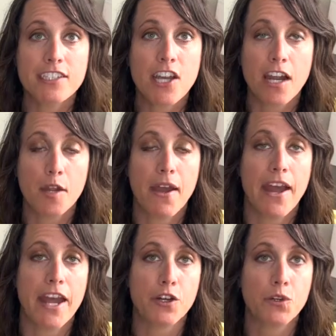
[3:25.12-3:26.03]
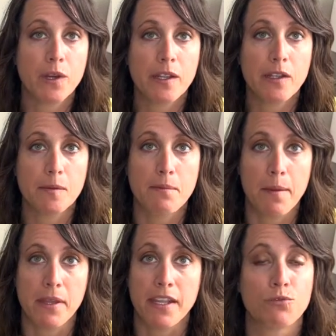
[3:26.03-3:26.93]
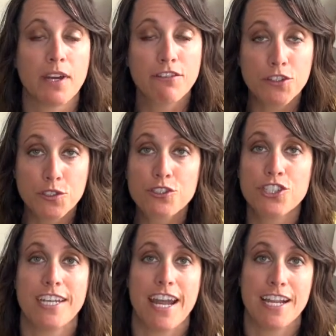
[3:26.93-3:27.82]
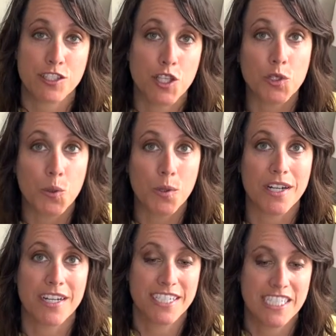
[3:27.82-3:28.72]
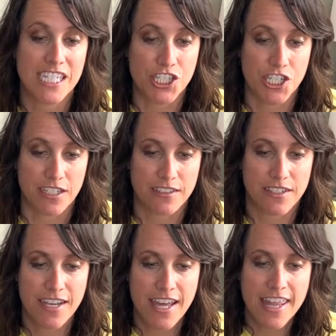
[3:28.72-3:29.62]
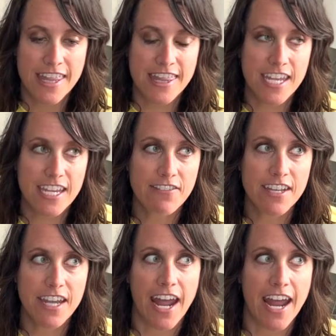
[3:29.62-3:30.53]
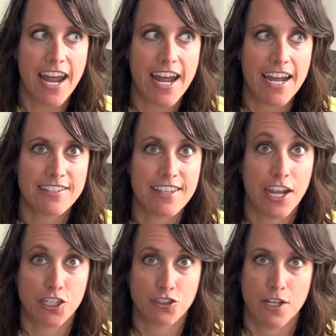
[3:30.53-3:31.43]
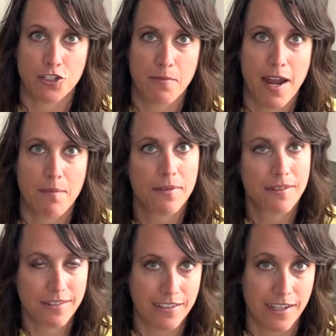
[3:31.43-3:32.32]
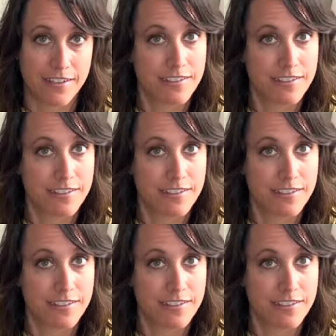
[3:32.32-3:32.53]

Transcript: talk about how curriculum mapping can revolutionize your teaching. Think of it as a treasure map. Yes,